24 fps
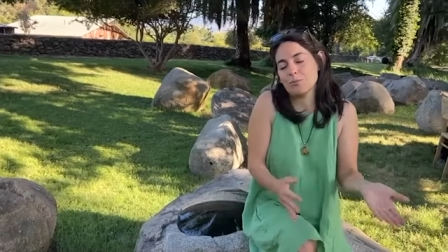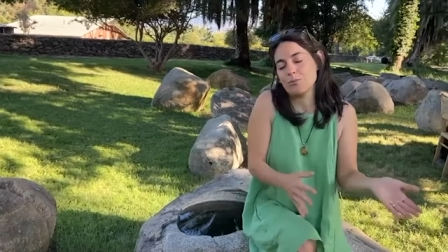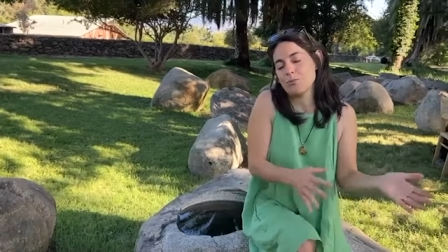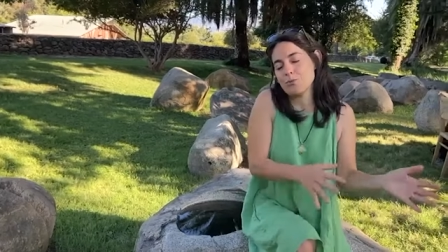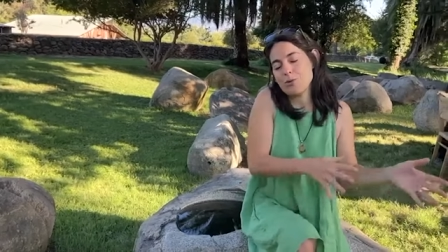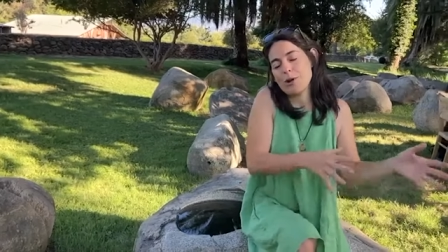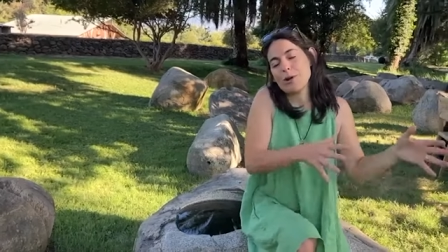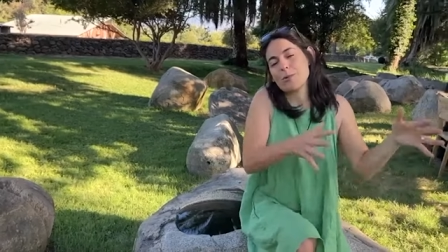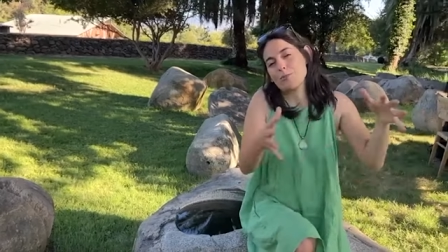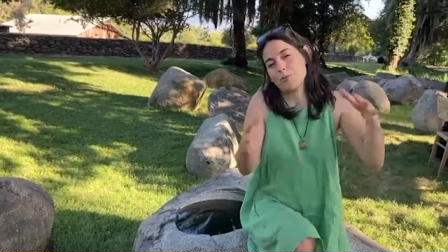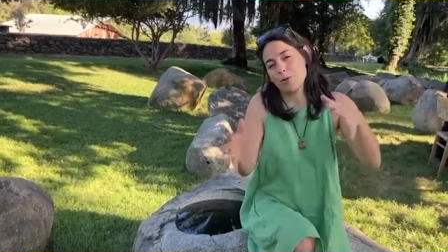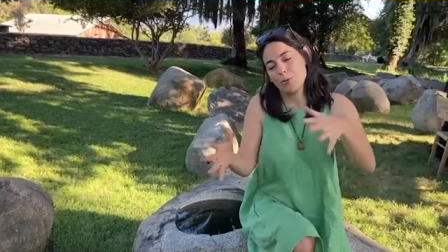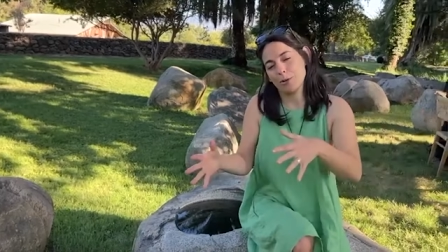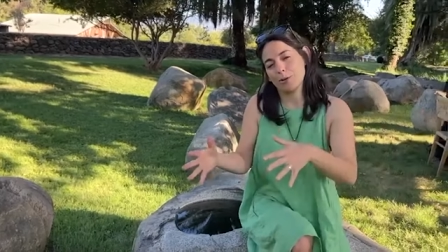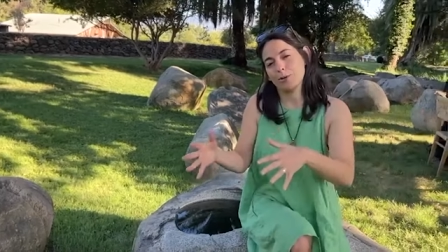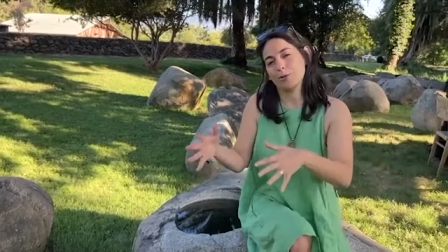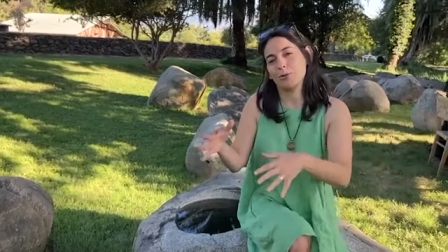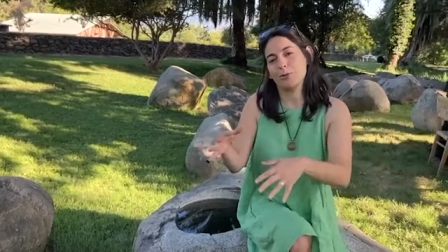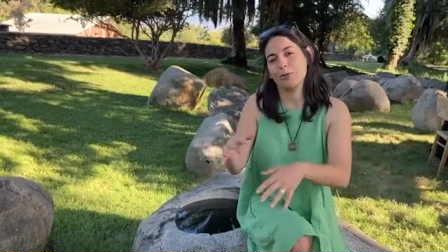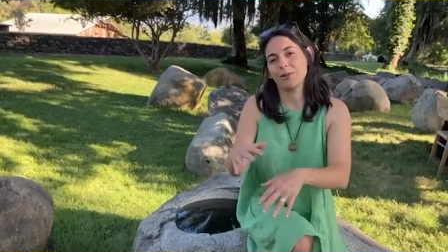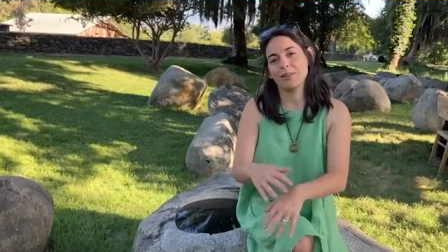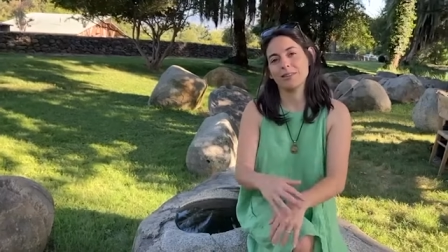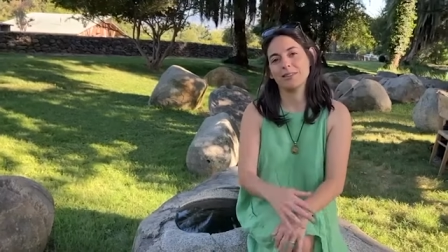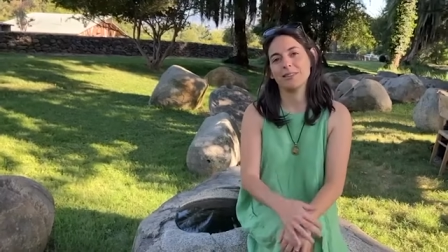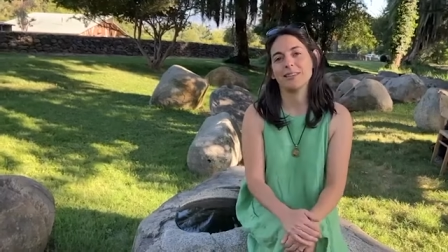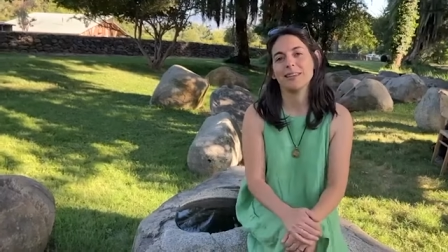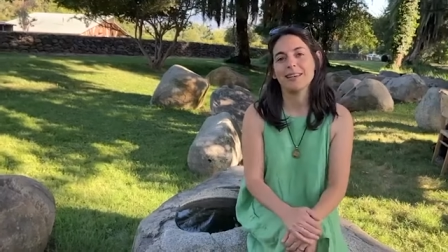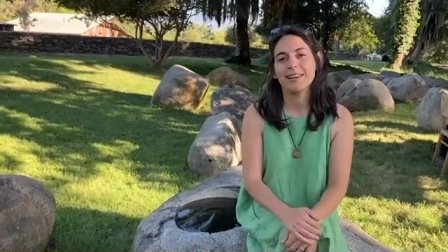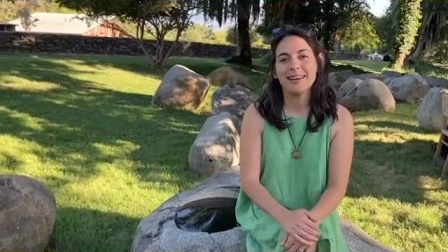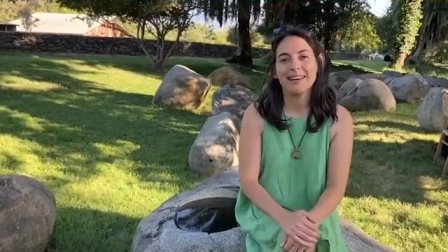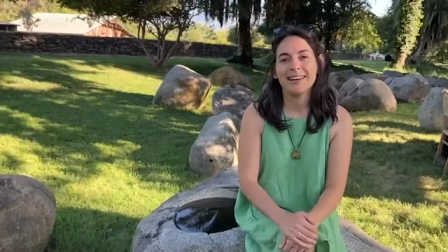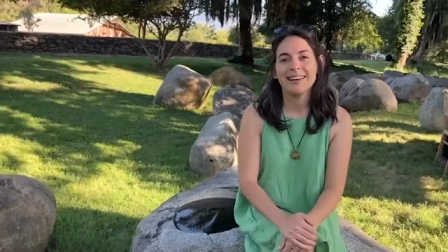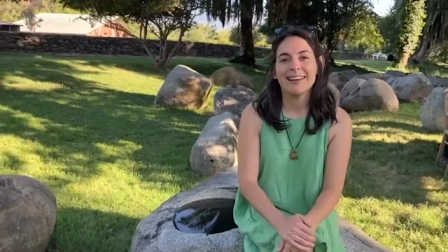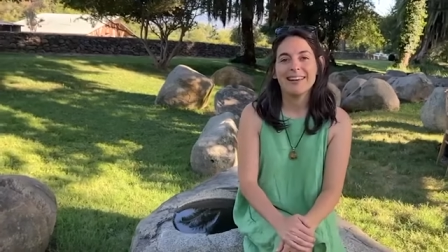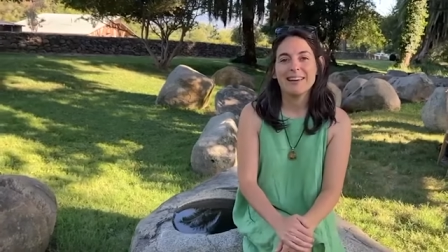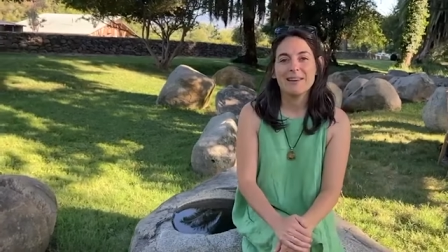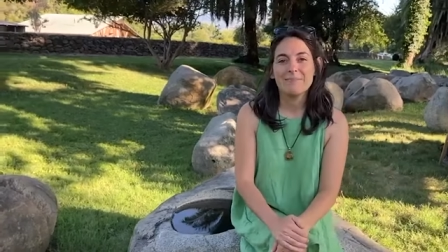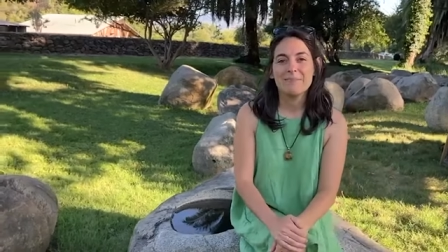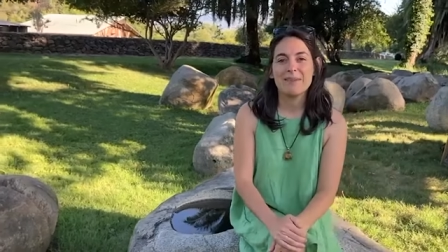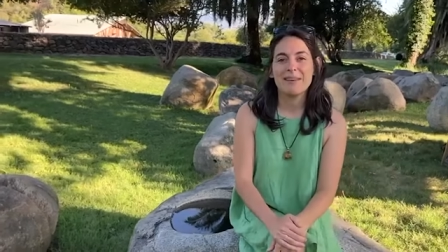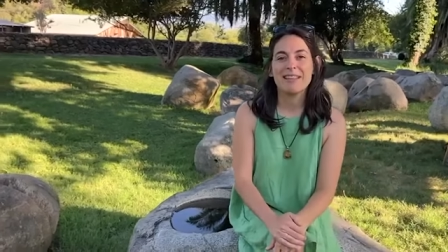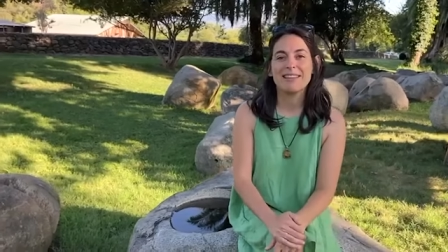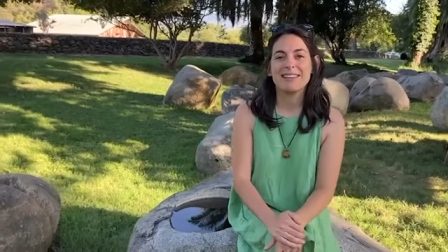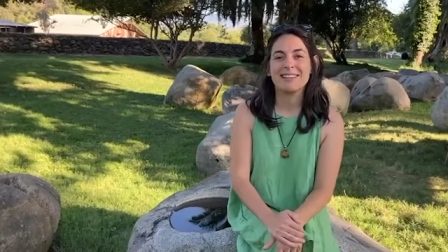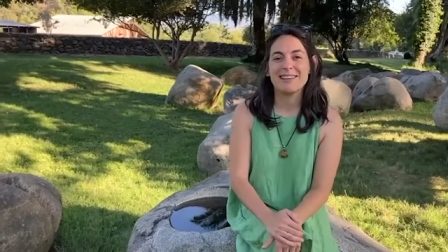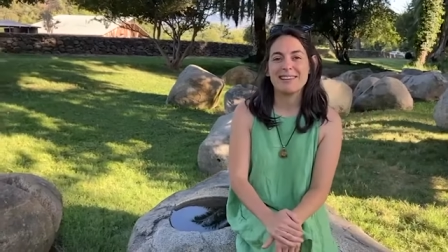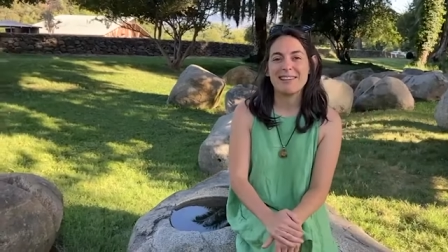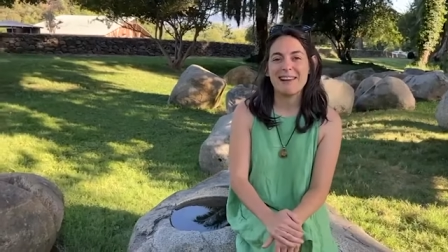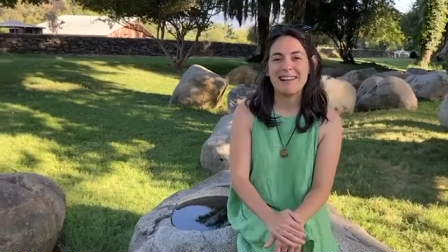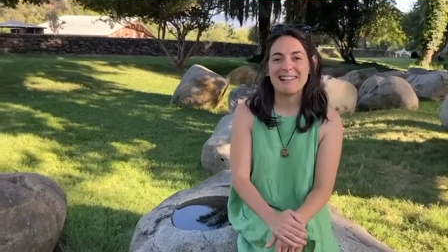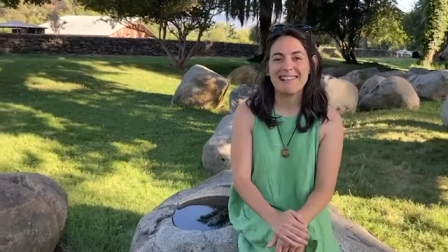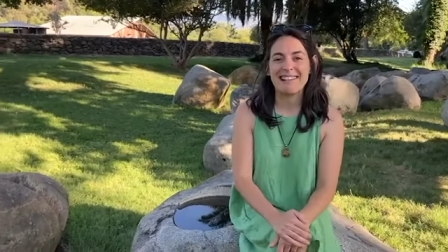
we are moving to this. And your top